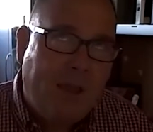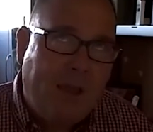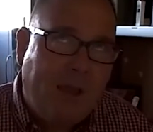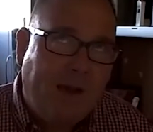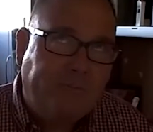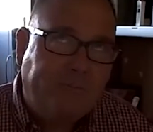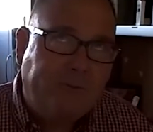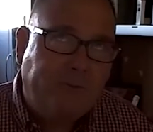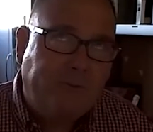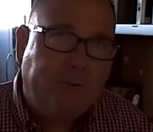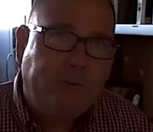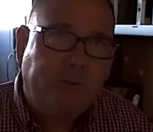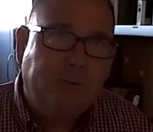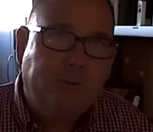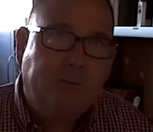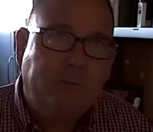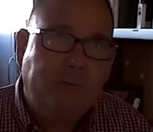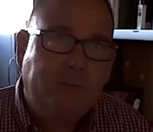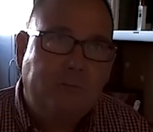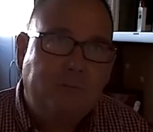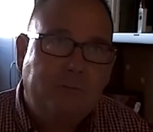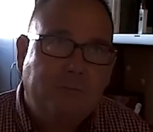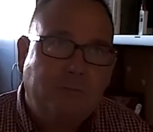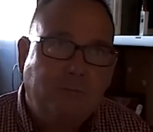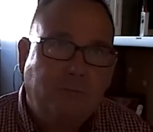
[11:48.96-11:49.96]

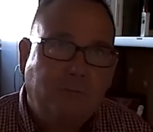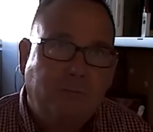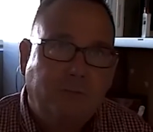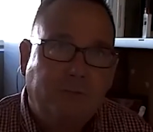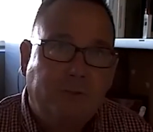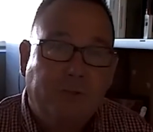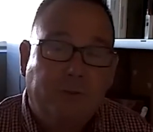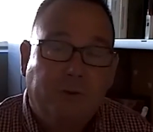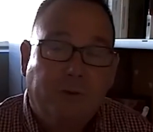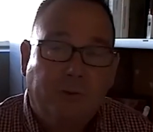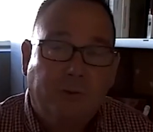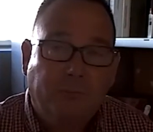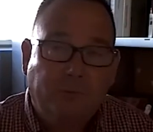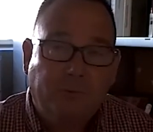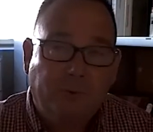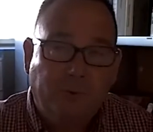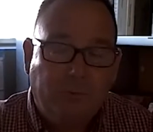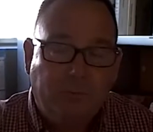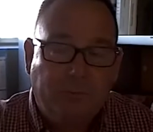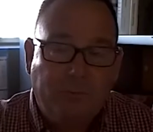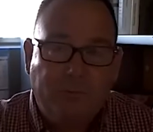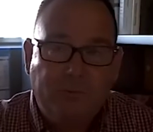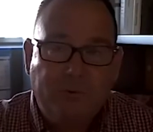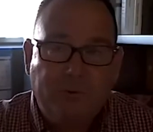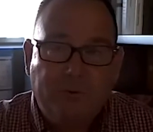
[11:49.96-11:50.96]
After
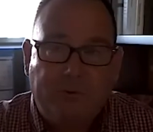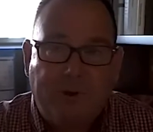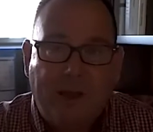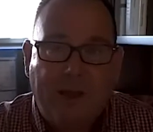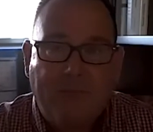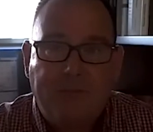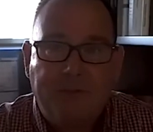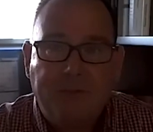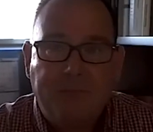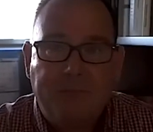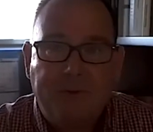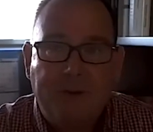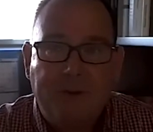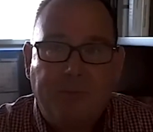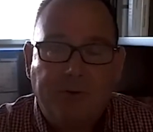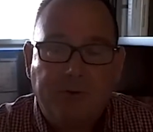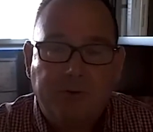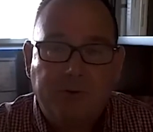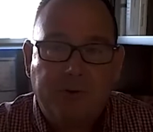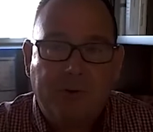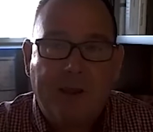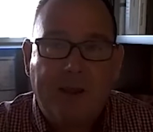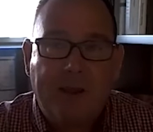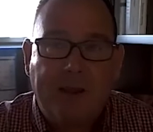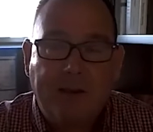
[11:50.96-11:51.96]
you've got the
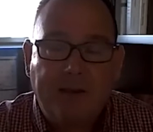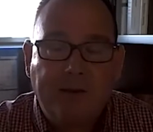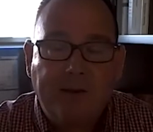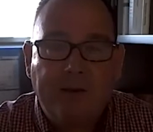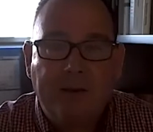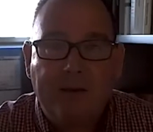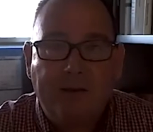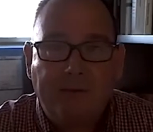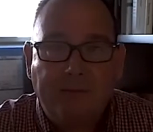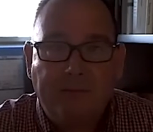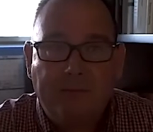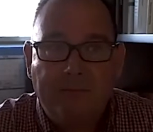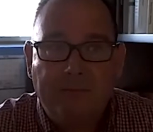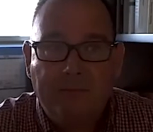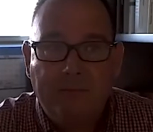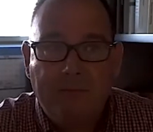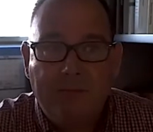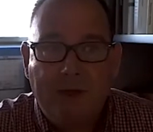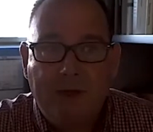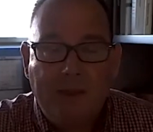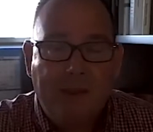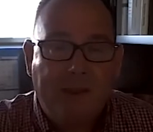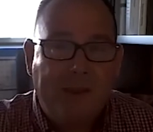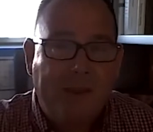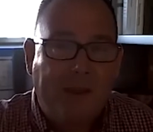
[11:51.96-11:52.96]
people trained, and
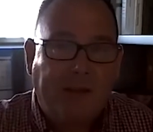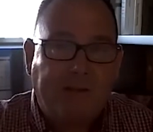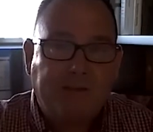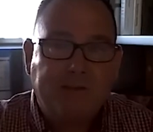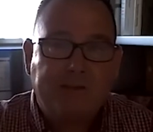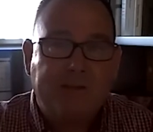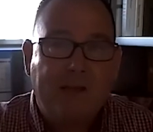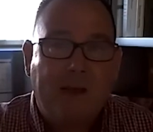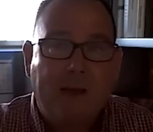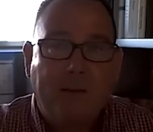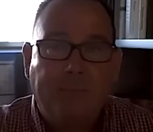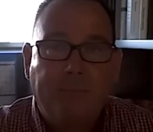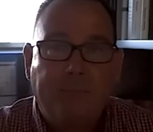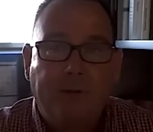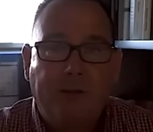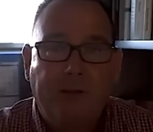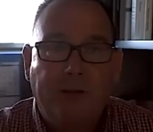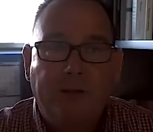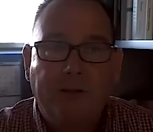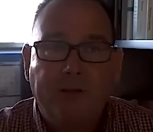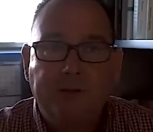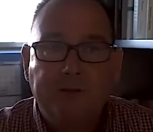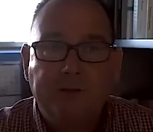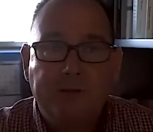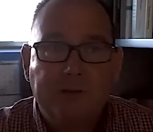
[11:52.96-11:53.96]
then the next step
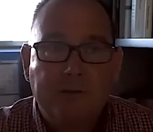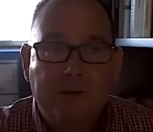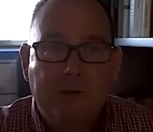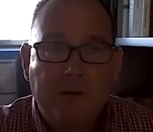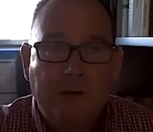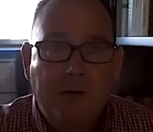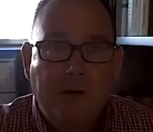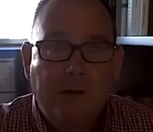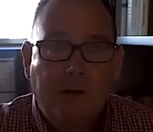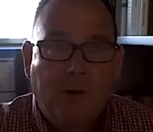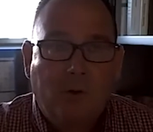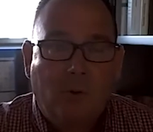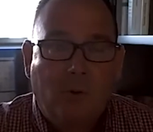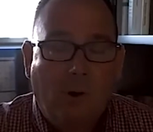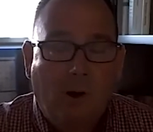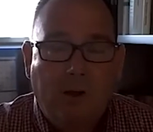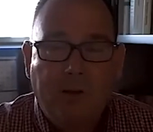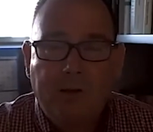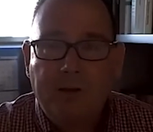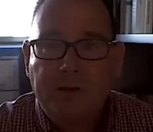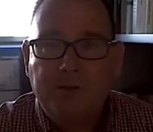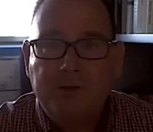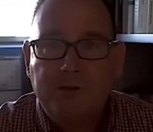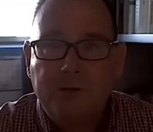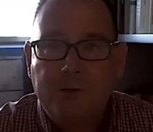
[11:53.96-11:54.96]
is
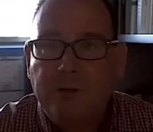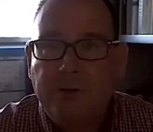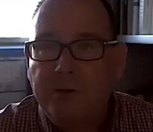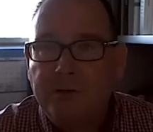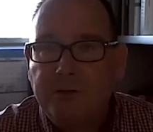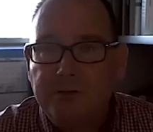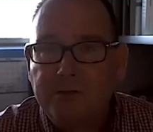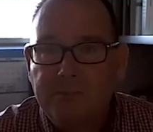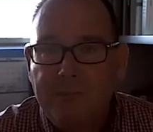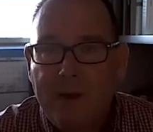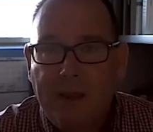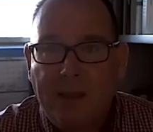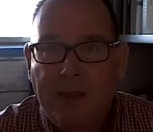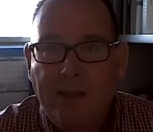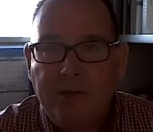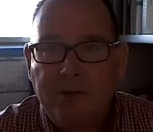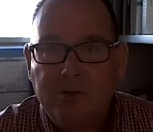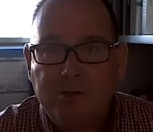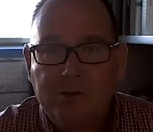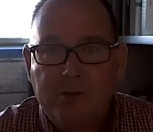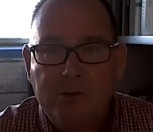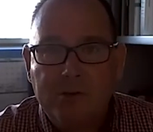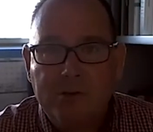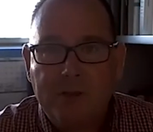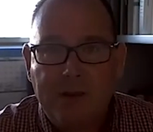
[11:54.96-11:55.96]
quality assurance, making
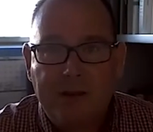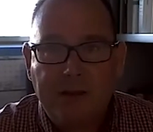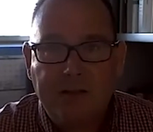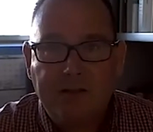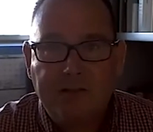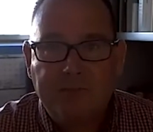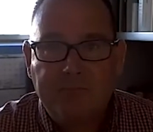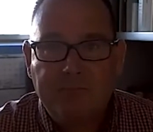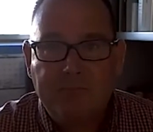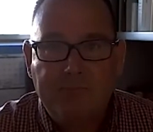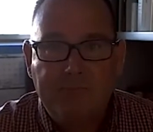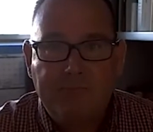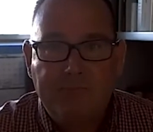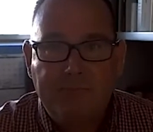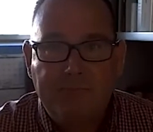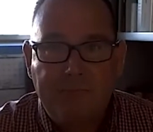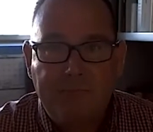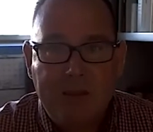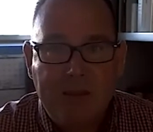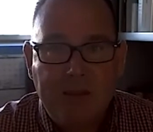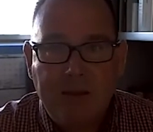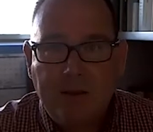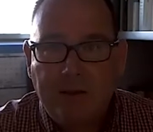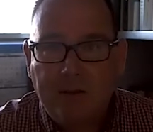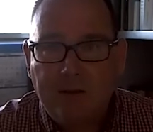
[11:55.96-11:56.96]
sure that it's
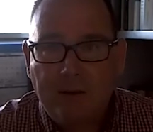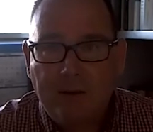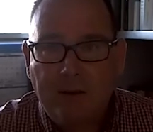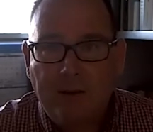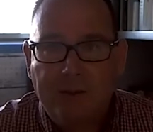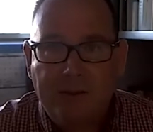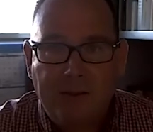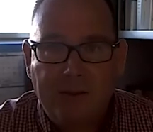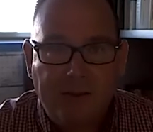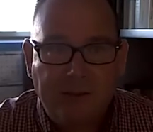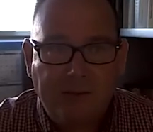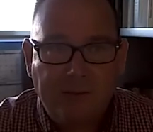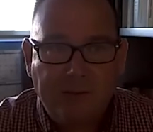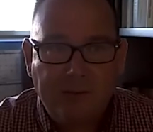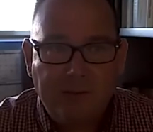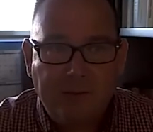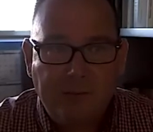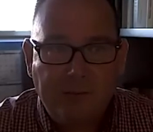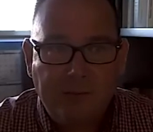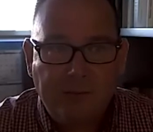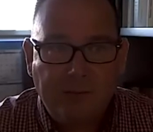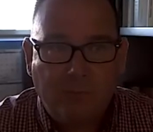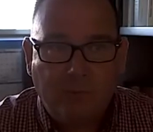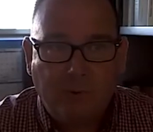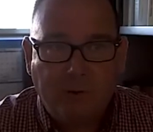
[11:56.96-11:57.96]
being done, that
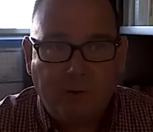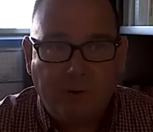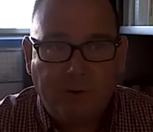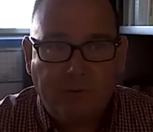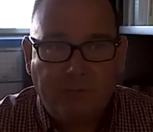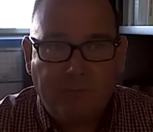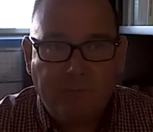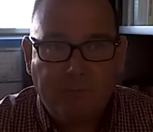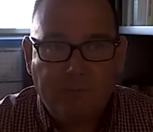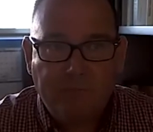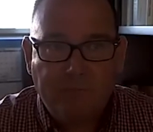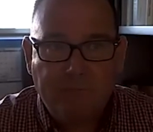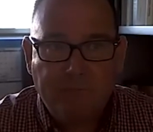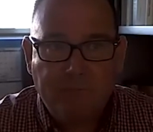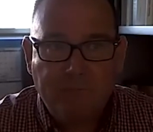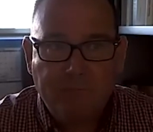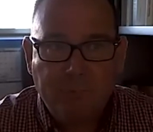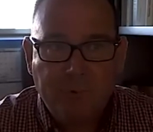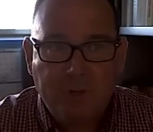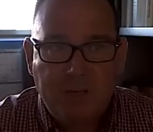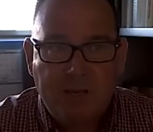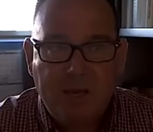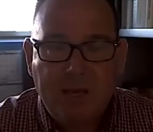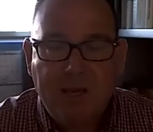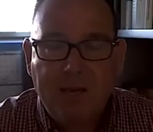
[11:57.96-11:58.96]
we're
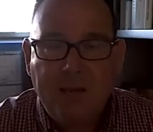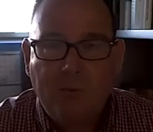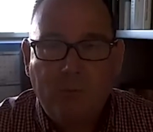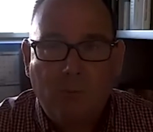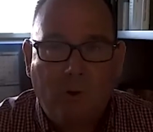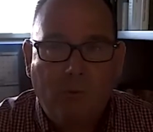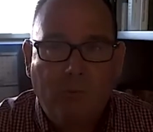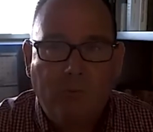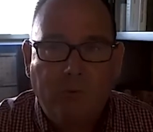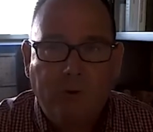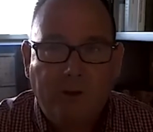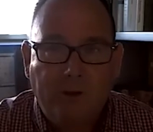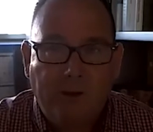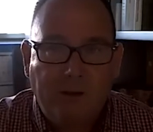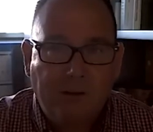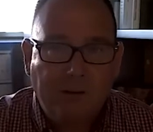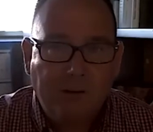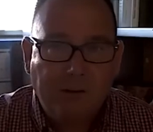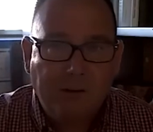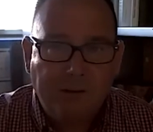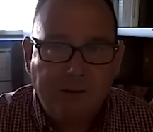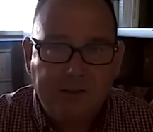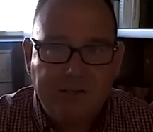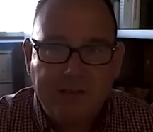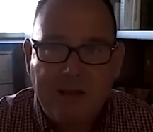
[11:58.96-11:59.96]
getting what
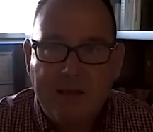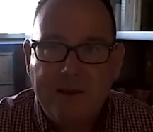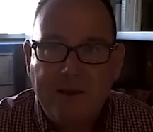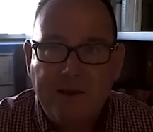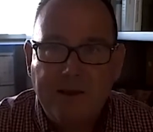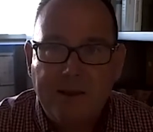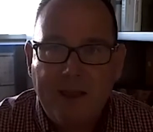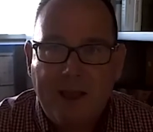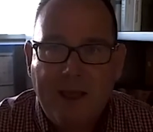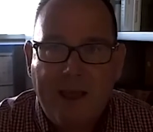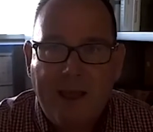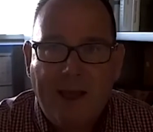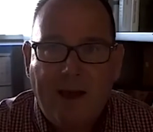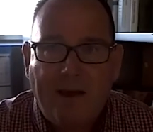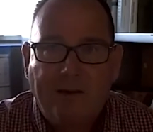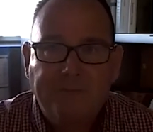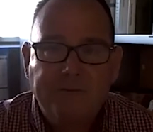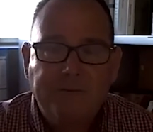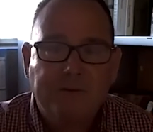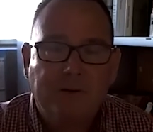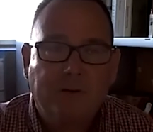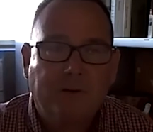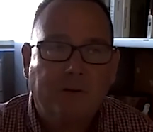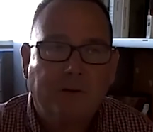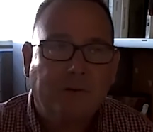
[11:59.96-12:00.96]
we intended to have.
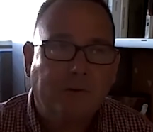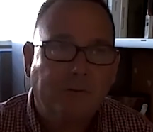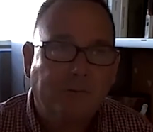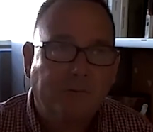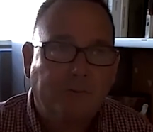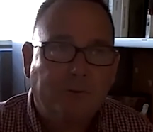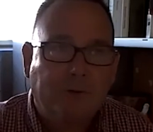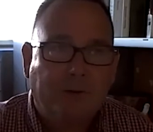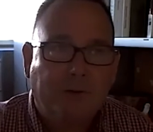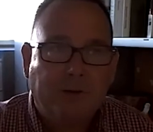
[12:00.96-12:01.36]
So